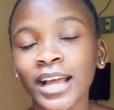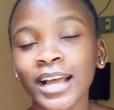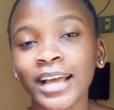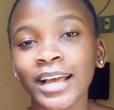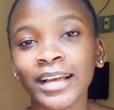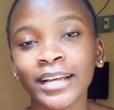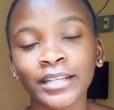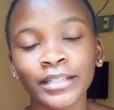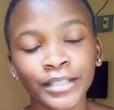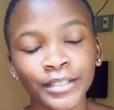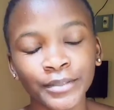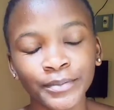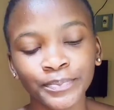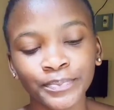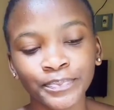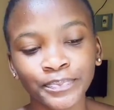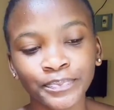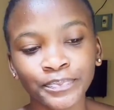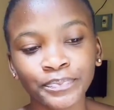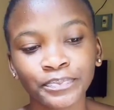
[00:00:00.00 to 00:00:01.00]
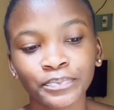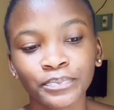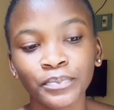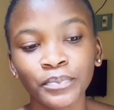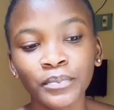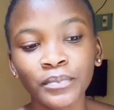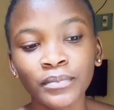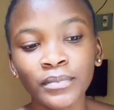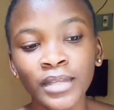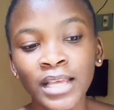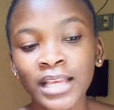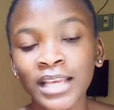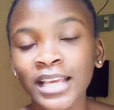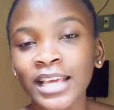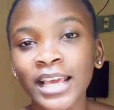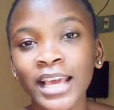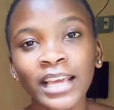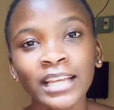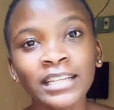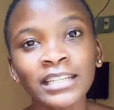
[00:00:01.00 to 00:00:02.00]
I
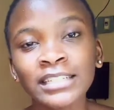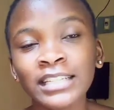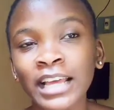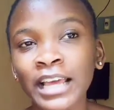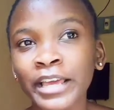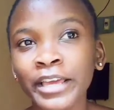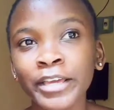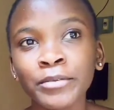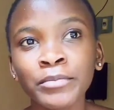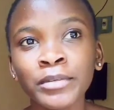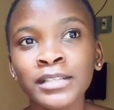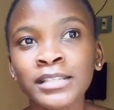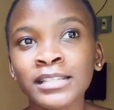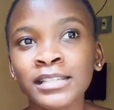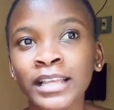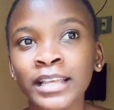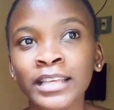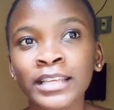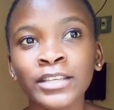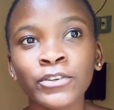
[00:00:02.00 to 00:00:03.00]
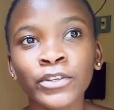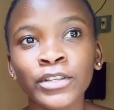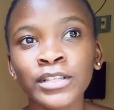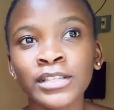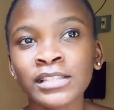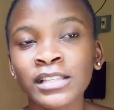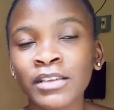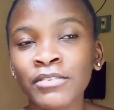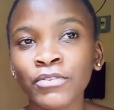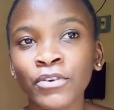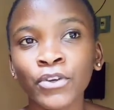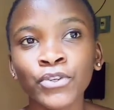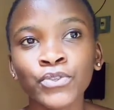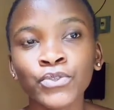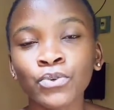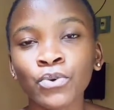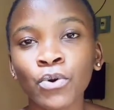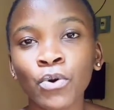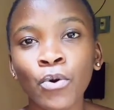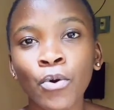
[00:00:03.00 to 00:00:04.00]
anytime it's like it's time for you to
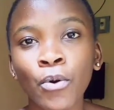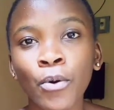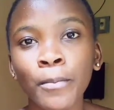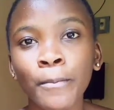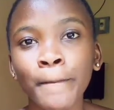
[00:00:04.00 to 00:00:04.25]
go home.